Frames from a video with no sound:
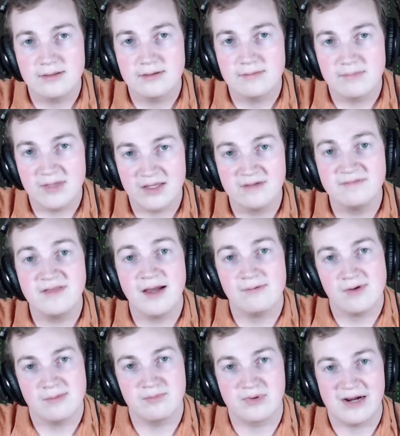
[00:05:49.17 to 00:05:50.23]
If that
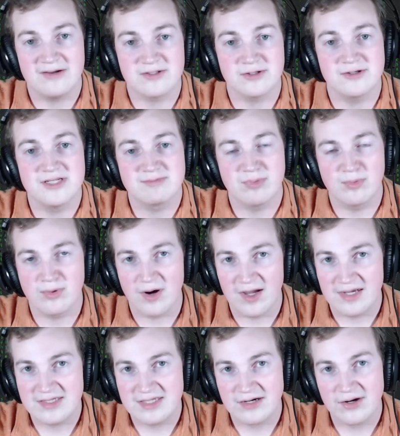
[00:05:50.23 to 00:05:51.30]
web browser is
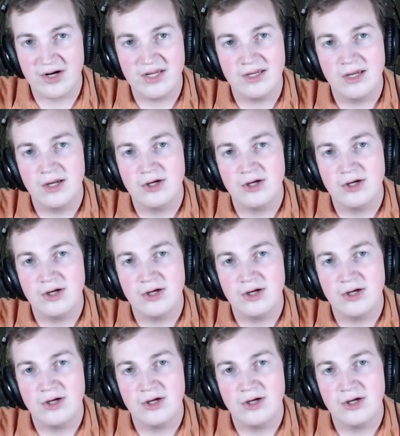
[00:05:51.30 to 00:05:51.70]
proprietary,